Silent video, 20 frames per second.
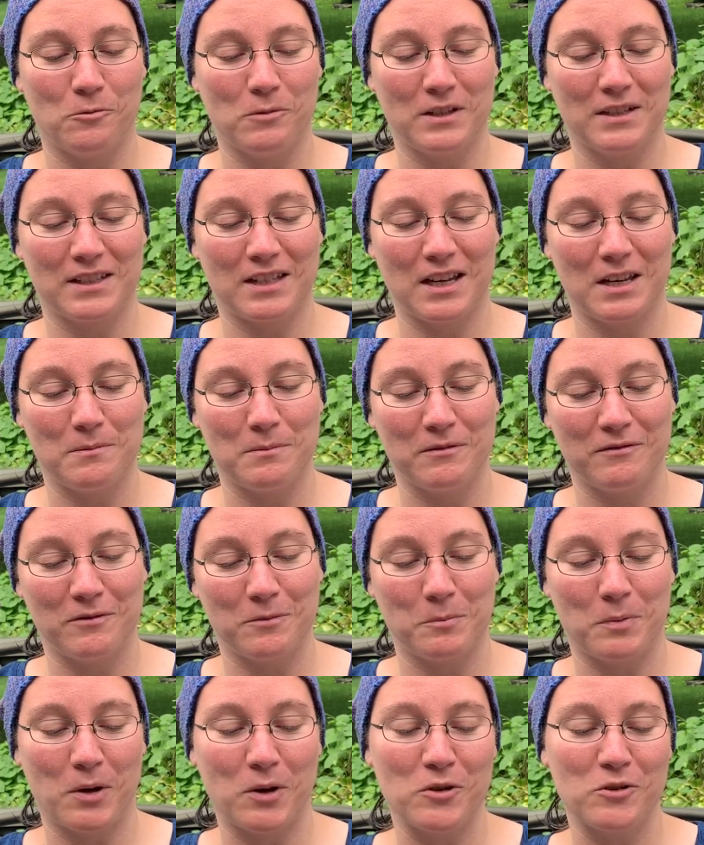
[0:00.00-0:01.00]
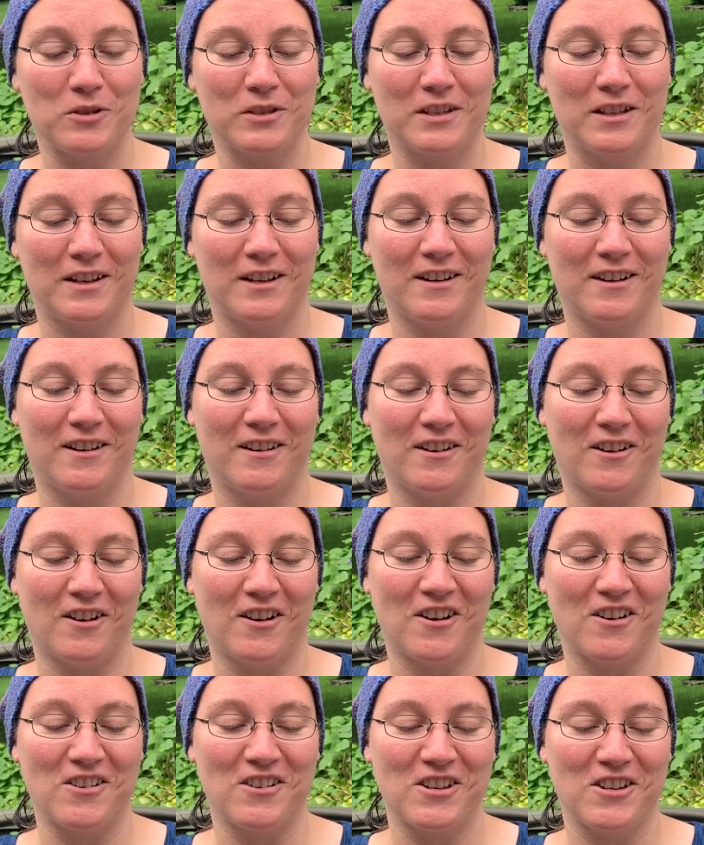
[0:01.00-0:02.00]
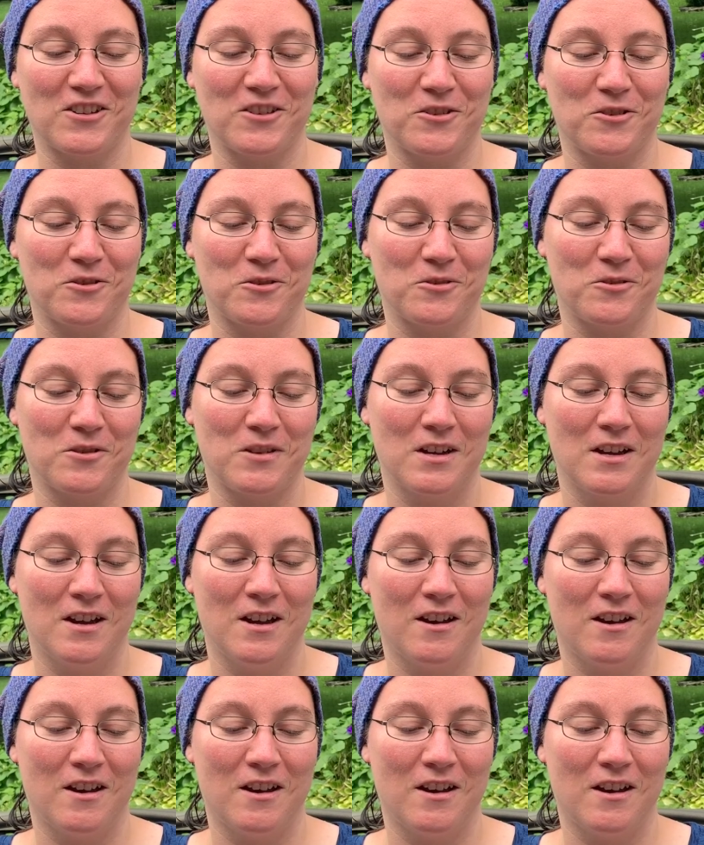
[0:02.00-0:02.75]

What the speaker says: what type of a person are you?